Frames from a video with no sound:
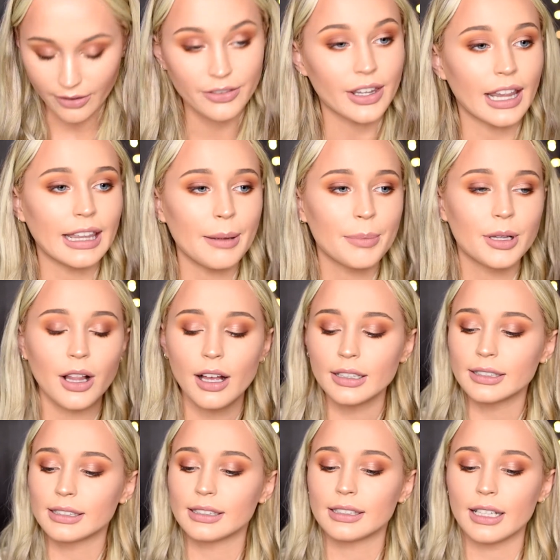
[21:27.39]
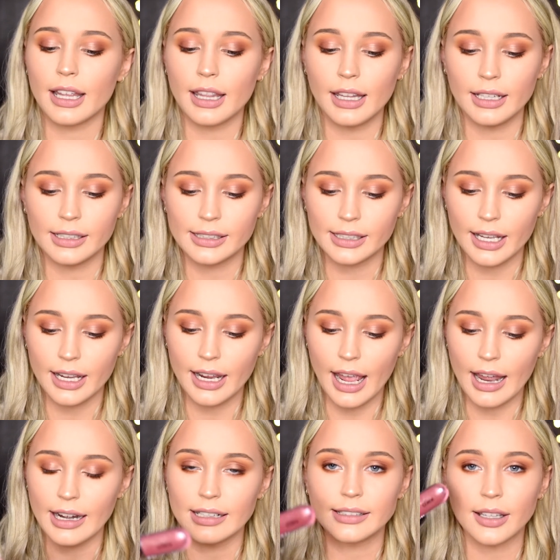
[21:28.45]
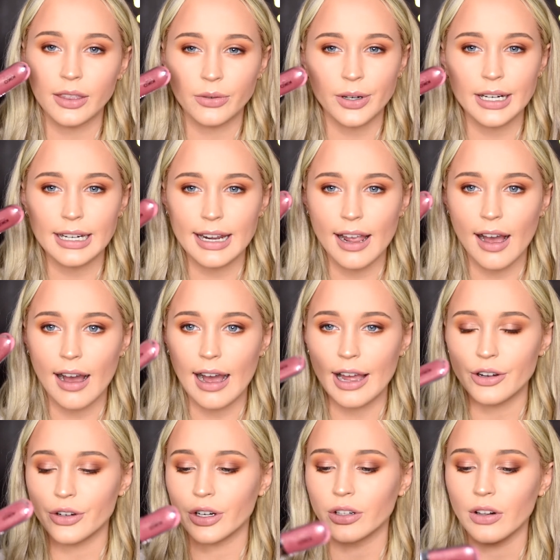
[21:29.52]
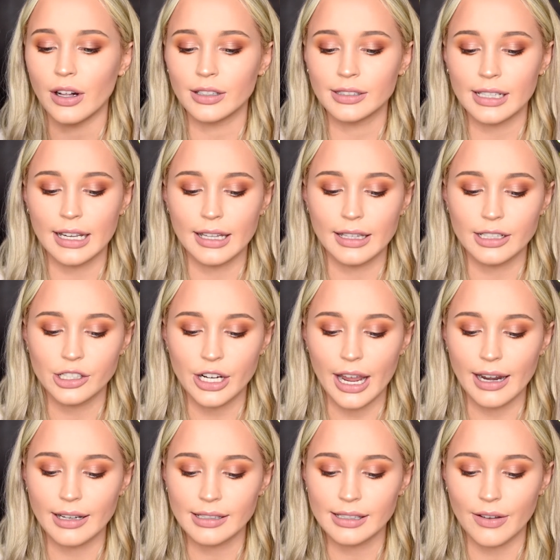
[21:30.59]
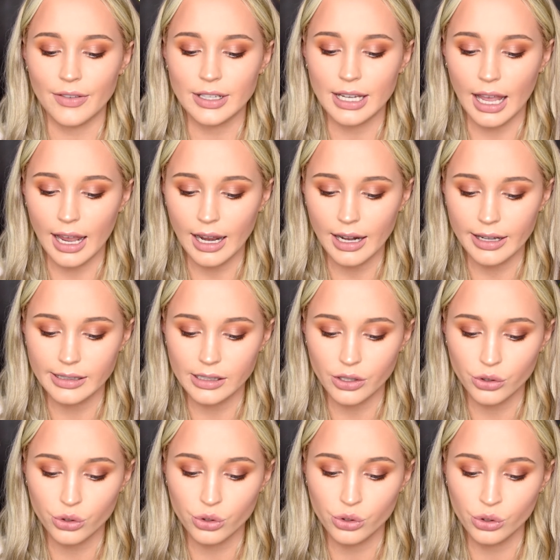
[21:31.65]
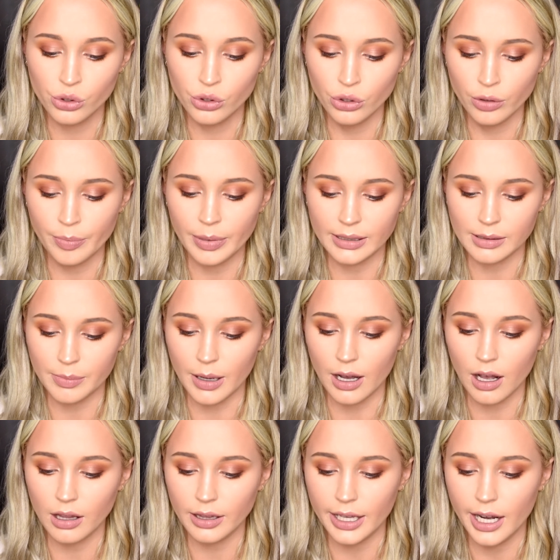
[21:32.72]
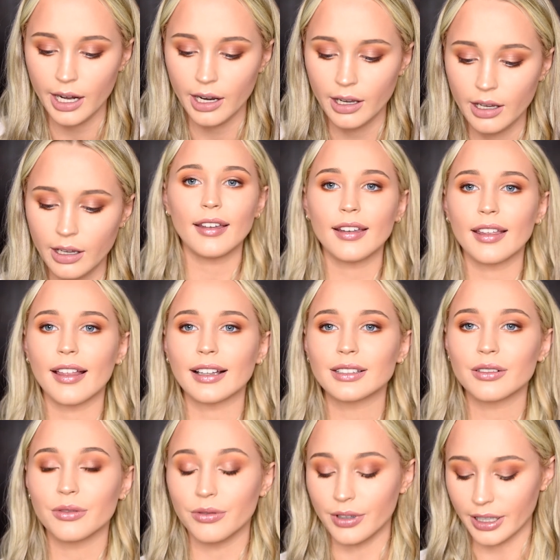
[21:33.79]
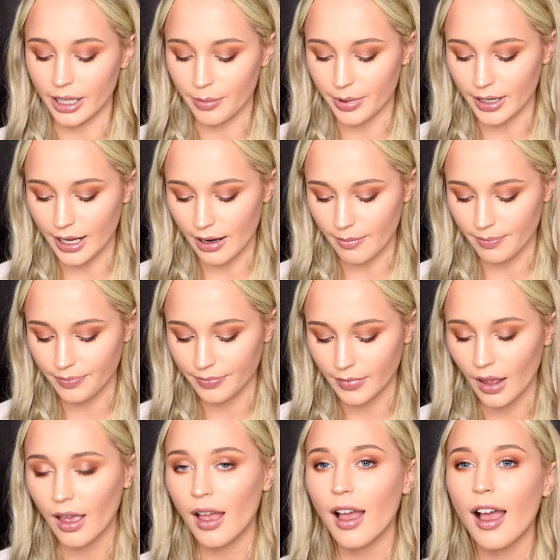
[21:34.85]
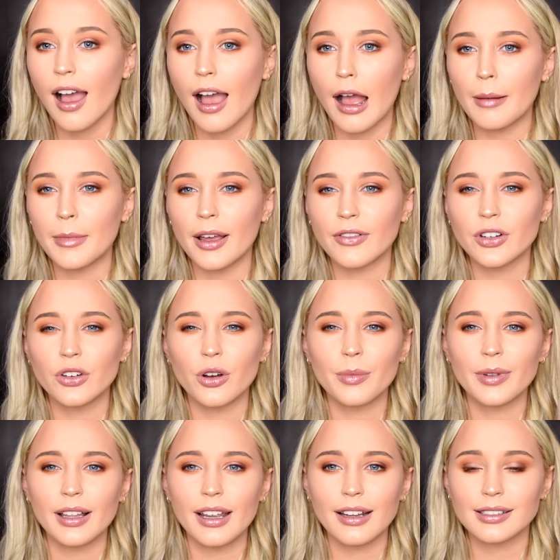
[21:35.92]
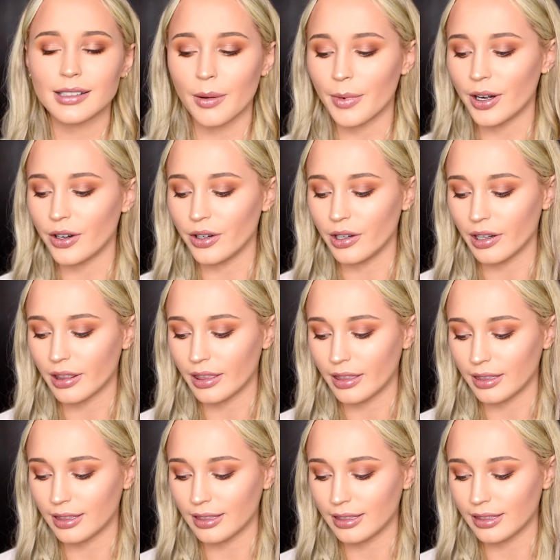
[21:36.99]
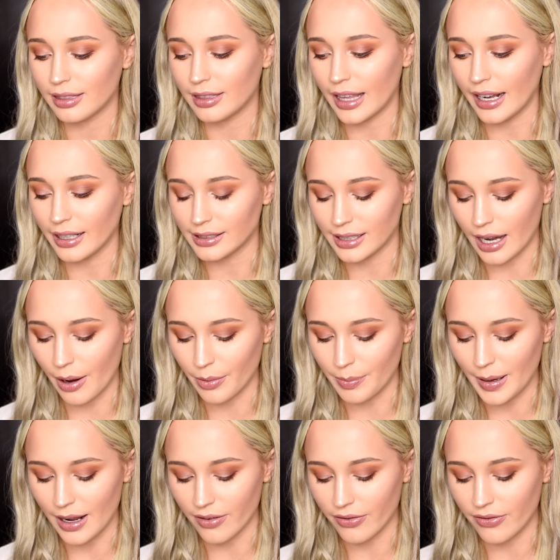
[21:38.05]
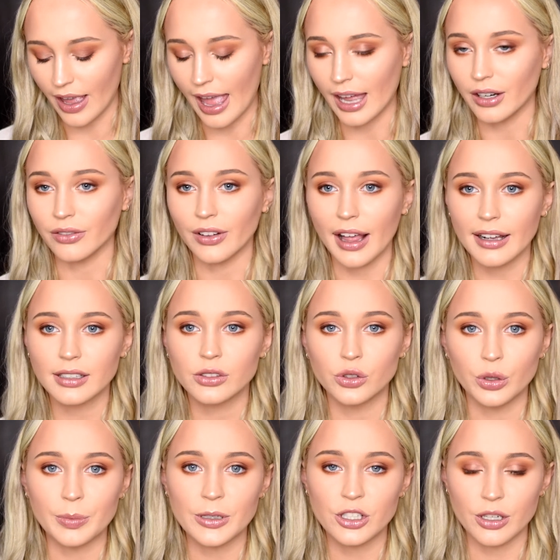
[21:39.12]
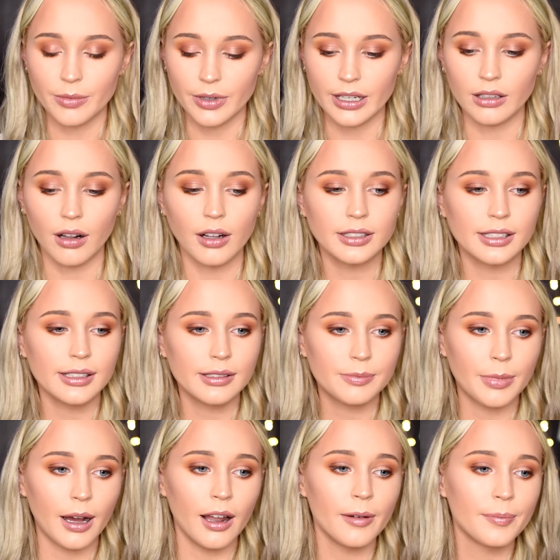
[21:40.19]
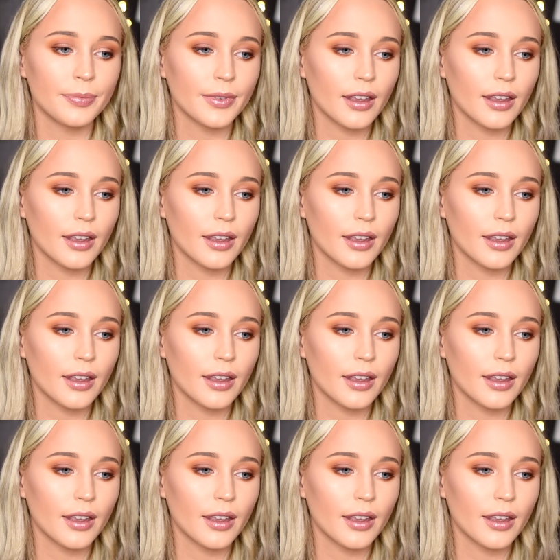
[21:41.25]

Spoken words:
for the lip gloss, this again is a 3D Hydra Gloss in the shade 17. It's super sparkly. Yeah, that's really pretty. I'm never normally someone who thinks that I would be a fan of like super shimmery glosses, but